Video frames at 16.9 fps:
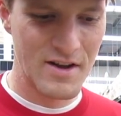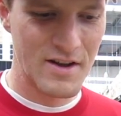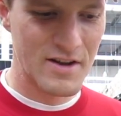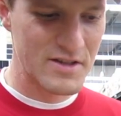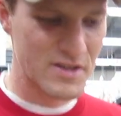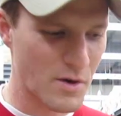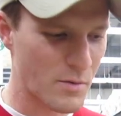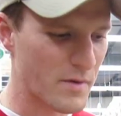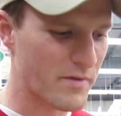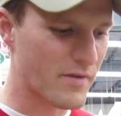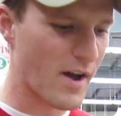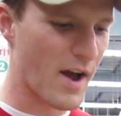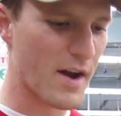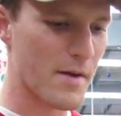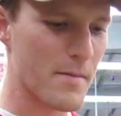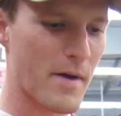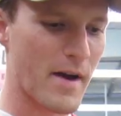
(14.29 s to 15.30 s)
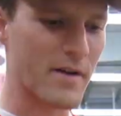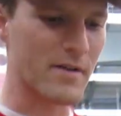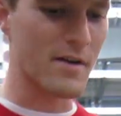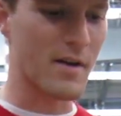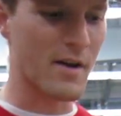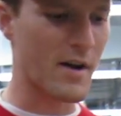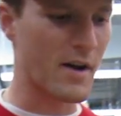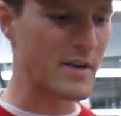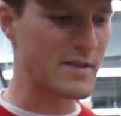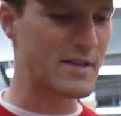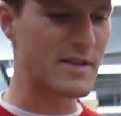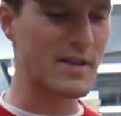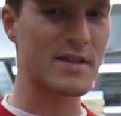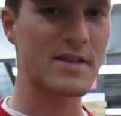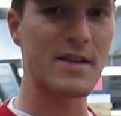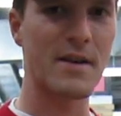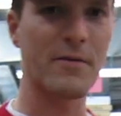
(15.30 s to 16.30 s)
So we've got about uh,
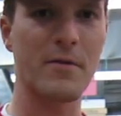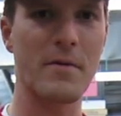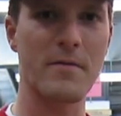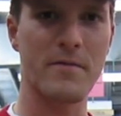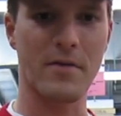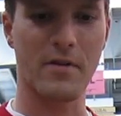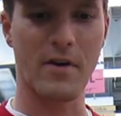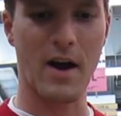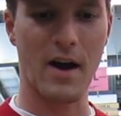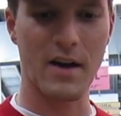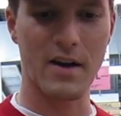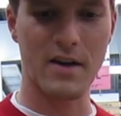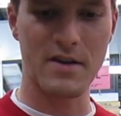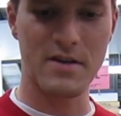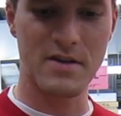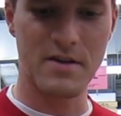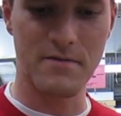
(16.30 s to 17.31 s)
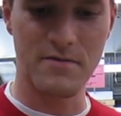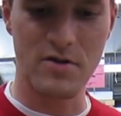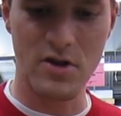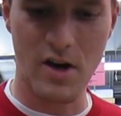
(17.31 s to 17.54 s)
six different varieties of